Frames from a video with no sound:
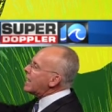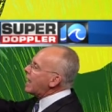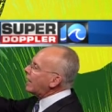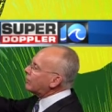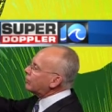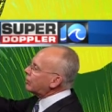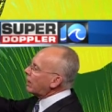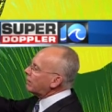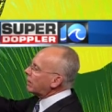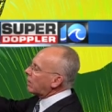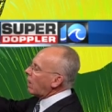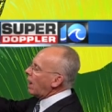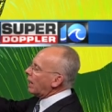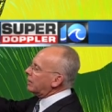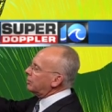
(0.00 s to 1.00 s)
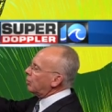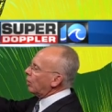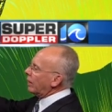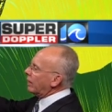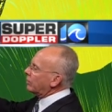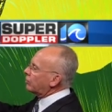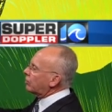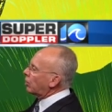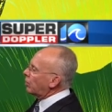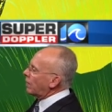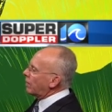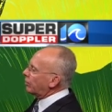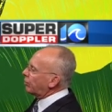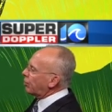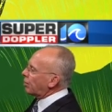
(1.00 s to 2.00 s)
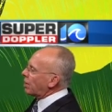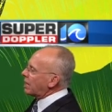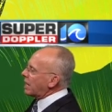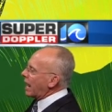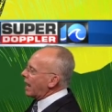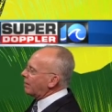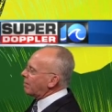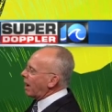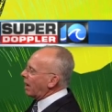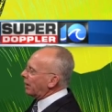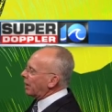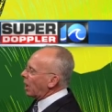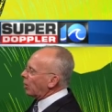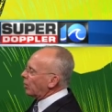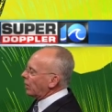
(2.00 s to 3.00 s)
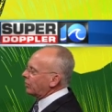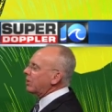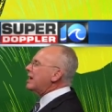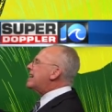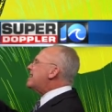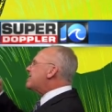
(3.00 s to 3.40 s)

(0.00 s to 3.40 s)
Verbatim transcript: At 7 o'clock in the morning, it's still with us, 39 mile an hour winds.